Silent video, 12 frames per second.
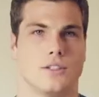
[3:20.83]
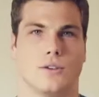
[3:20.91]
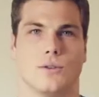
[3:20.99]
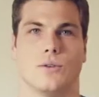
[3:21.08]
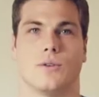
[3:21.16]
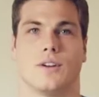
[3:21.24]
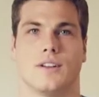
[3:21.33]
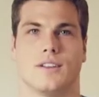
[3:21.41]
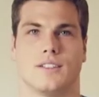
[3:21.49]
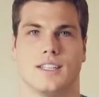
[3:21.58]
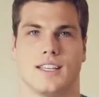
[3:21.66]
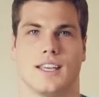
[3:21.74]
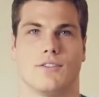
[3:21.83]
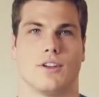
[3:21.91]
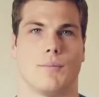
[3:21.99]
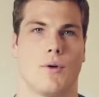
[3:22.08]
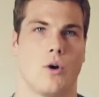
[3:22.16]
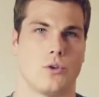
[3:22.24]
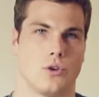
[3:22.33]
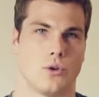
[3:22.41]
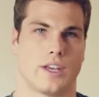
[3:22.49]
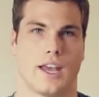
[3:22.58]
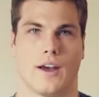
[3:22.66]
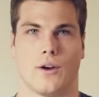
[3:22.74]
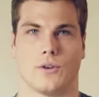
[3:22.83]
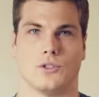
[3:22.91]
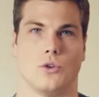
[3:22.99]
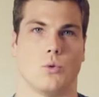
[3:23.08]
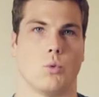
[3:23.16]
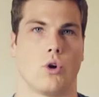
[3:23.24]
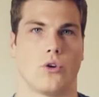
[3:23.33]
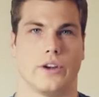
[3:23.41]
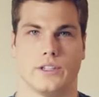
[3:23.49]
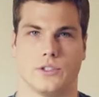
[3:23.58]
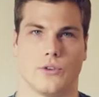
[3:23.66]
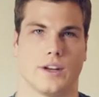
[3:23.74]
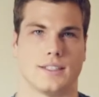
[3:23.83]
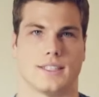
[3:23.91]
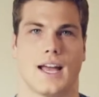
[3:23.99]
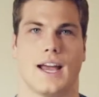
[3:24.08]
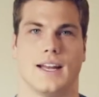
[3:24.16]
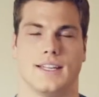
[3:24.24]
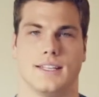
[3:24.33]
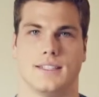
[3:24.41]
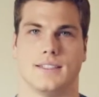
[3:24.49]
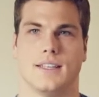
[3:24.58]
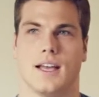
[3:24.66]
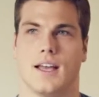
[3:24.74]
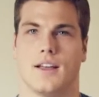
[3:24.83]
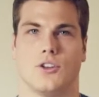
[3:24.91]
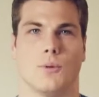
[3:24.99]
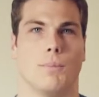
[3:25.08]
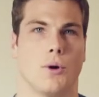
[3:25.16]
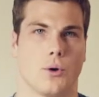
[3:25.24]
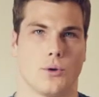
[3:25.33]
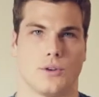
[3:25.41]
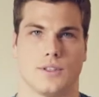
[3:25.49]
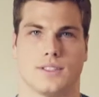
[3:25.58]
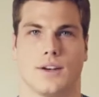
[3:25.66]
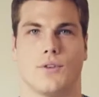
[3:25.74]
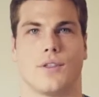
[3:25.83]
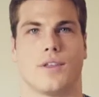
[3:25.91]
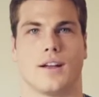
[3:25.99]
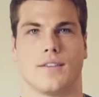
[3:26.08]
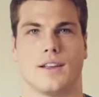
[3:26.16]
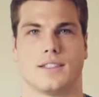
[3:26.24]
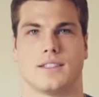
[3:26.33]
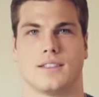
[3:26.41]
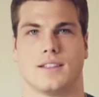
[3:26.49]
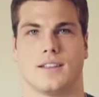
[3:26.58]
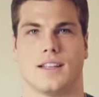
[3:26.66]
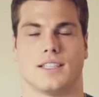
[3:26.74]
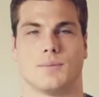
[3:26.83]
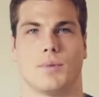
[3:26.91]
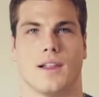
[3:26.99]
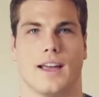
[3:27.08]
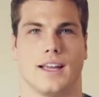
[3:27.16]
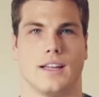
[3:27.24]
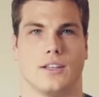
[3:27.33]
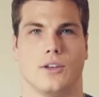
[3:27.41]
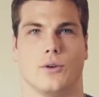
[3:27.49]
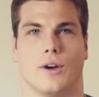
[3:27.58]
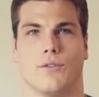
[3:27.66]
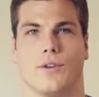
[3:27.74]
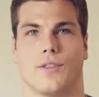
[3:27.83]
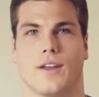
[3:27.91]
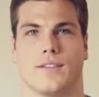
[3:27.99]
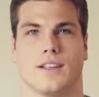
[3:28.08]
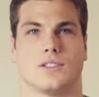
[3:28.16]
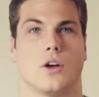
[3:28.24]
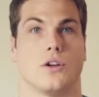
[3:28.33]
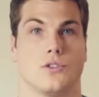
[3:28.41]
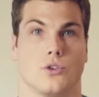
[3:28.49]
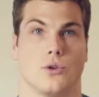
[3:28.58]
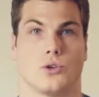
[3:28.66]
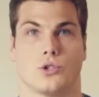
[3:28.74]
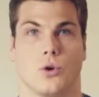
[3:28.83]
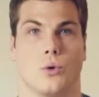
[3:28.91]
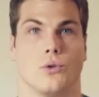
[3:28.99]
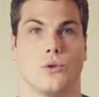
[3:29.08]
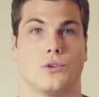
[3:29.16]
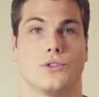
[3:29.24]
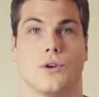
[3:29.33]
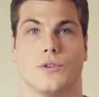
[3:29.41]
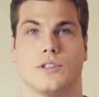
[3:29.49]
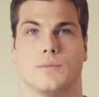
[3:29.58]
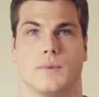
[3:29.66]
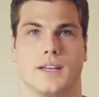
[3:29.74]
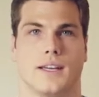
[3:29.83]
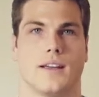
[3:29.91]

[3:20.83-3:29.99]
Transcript: you to give him all your cares, your worries, your anxieties, your burdens, everything that's that's plaguing you, everything that's on your shoulders, so to speak.